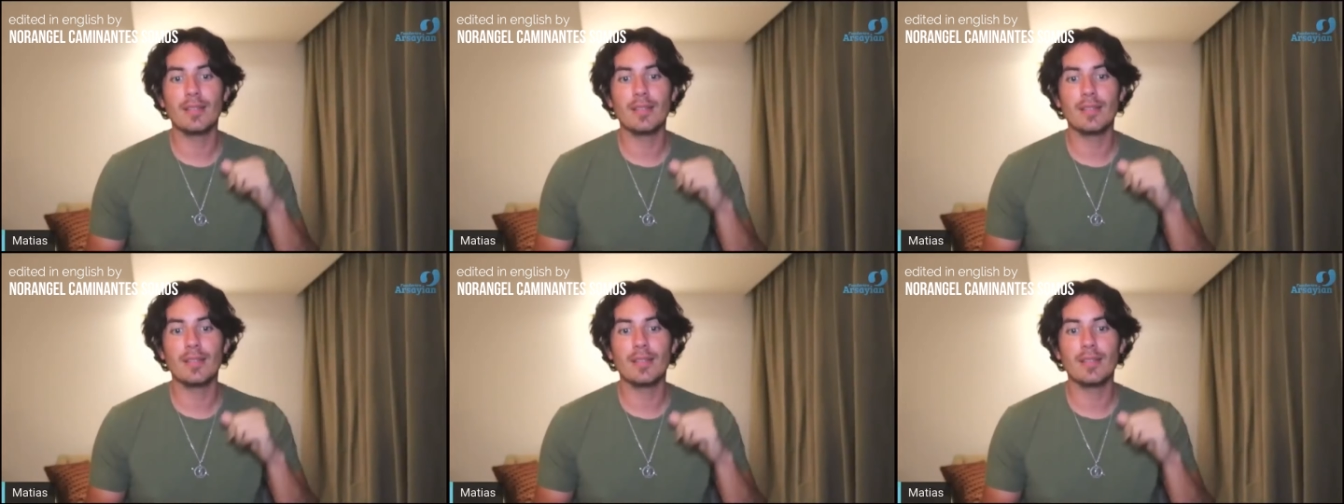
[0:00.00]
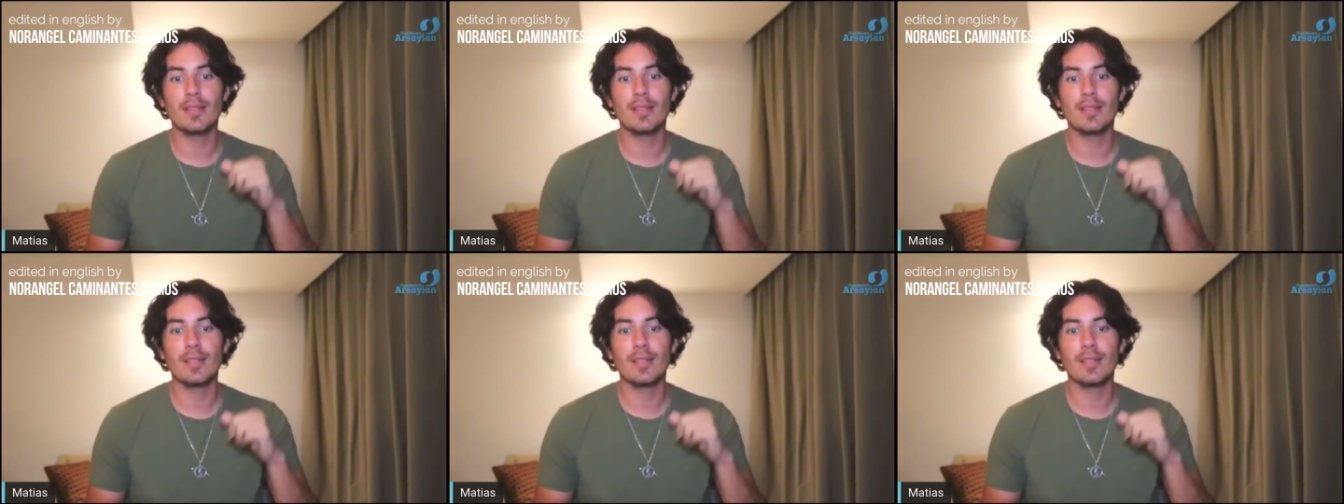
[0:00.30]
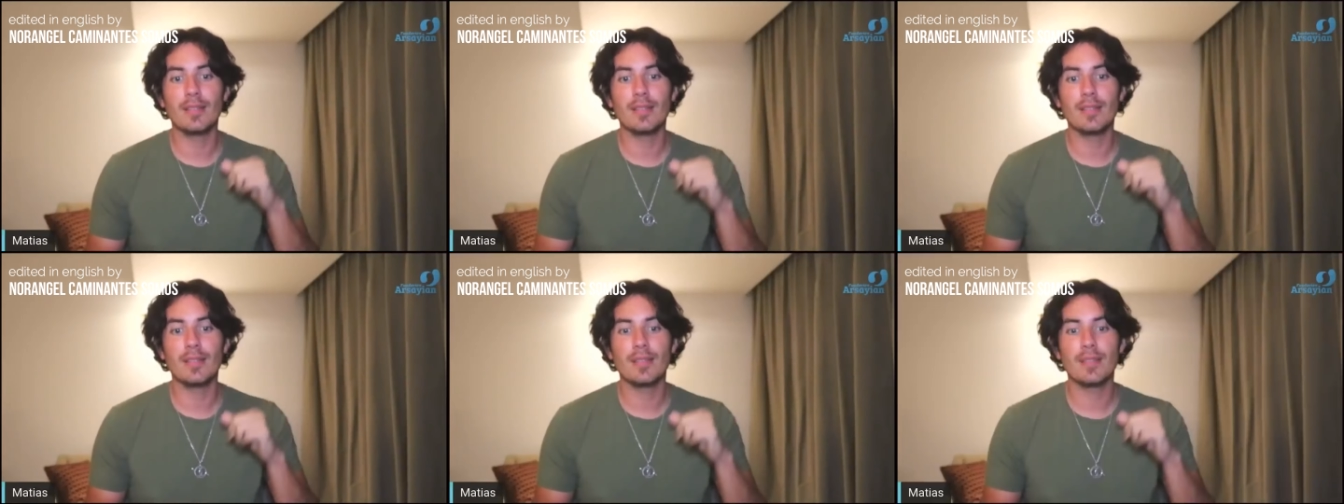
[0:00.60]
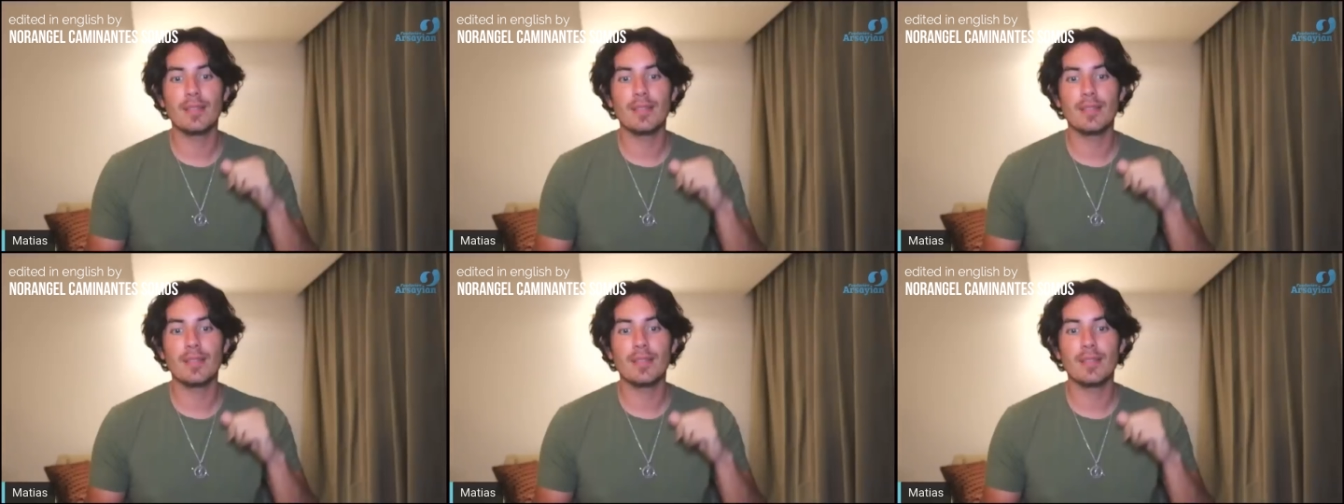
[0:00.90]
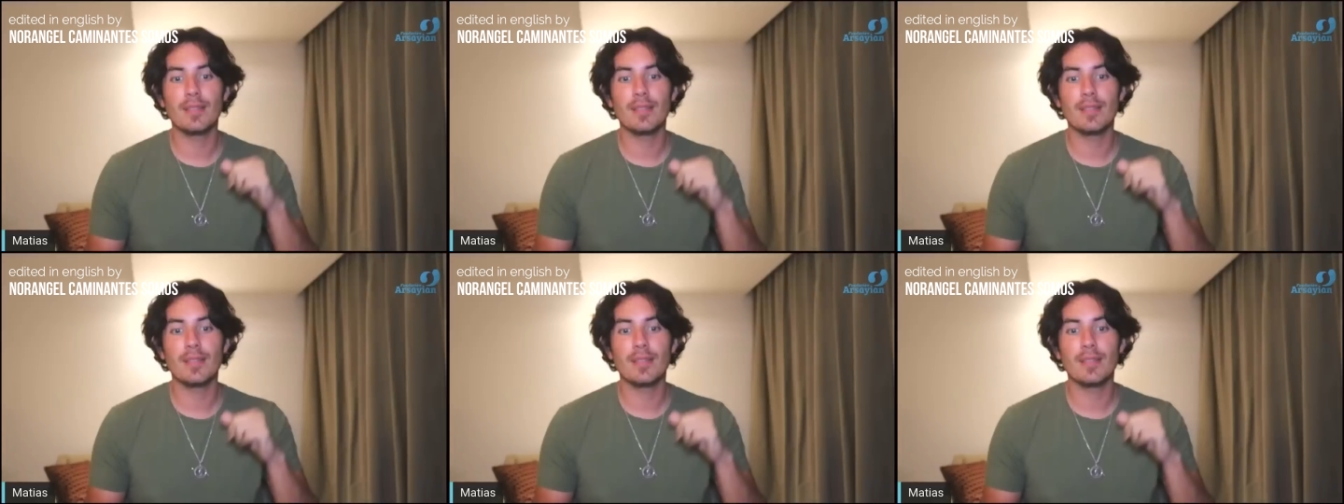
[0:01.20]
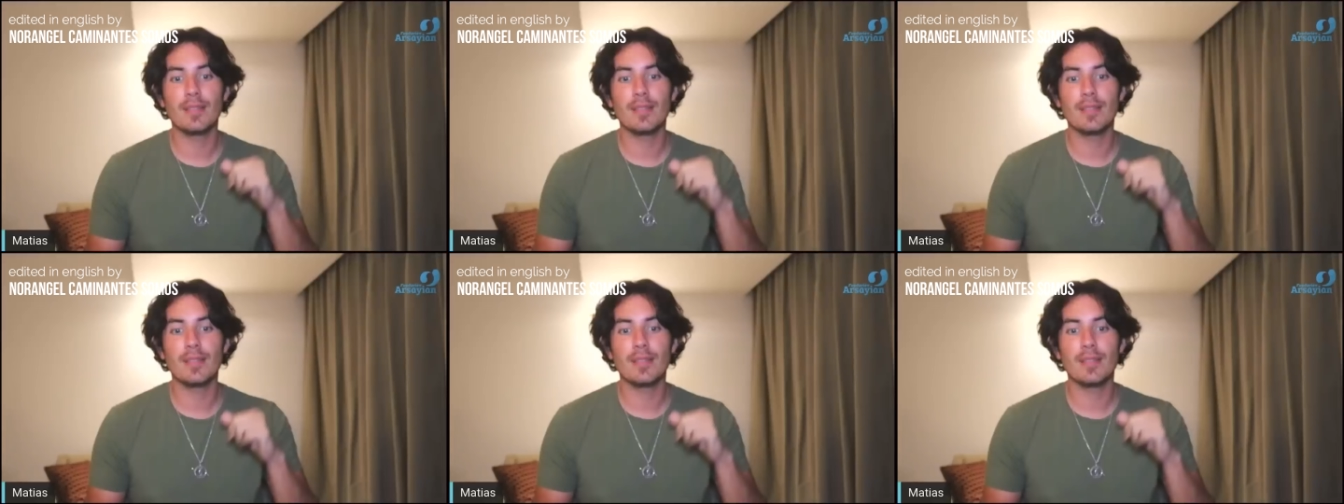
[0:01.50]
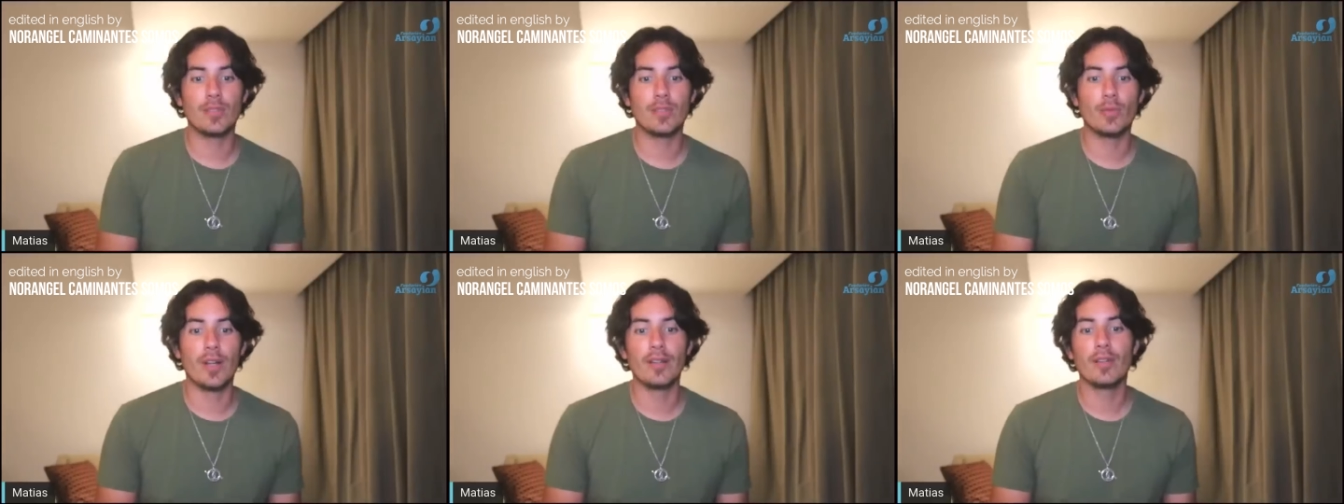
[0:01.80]
and the opposite
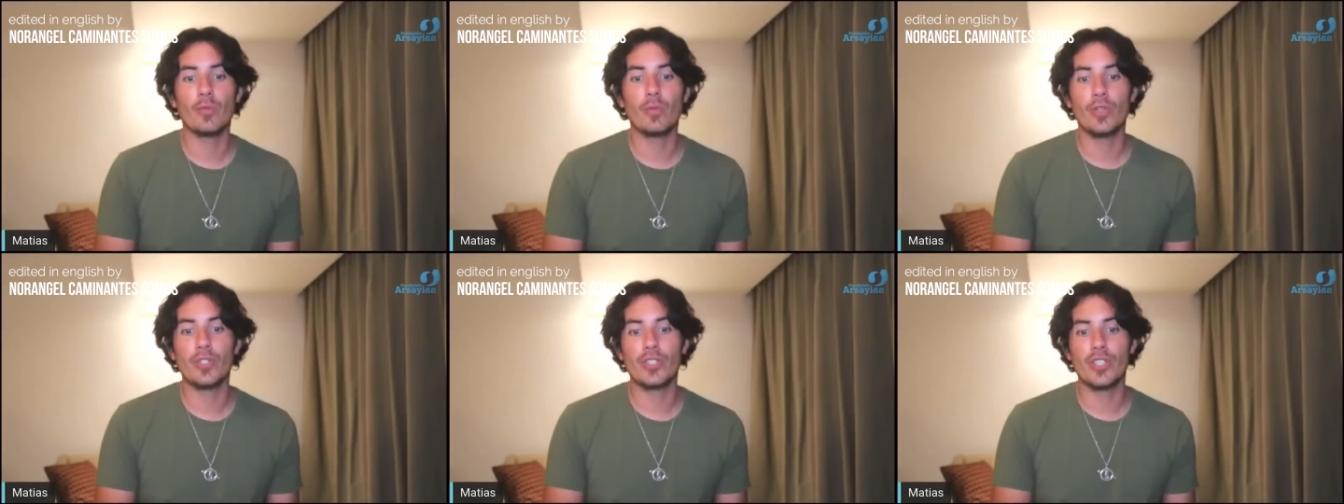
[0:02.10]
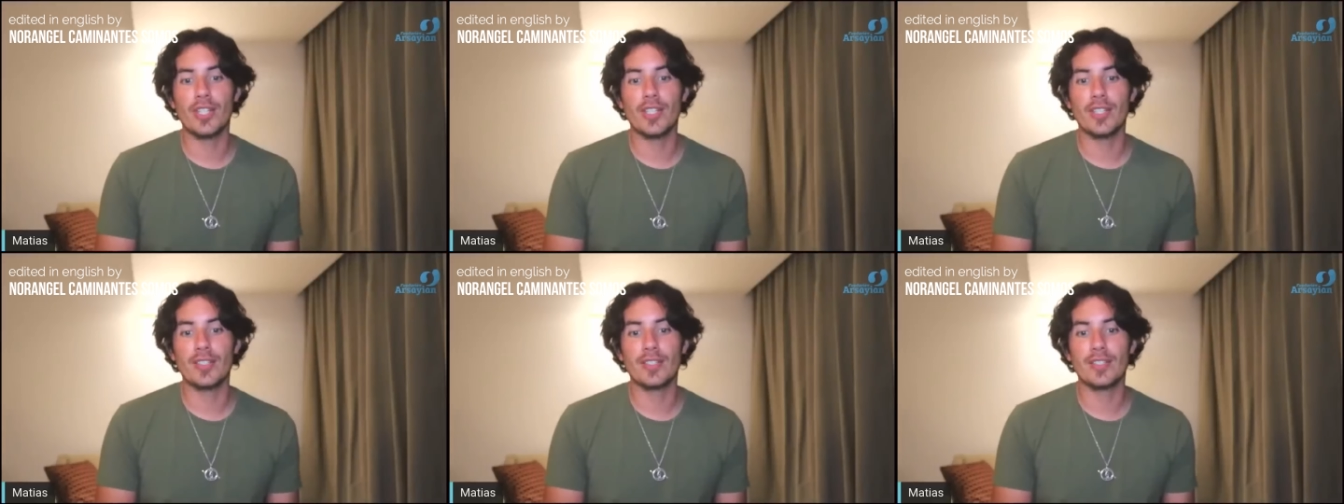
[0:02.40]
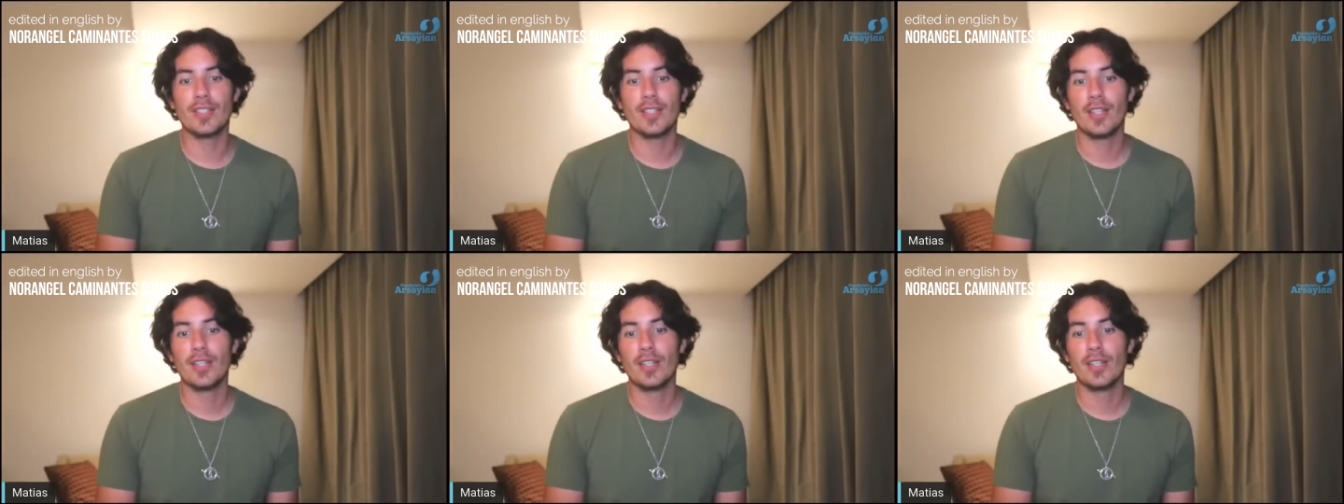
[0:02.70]
one, which is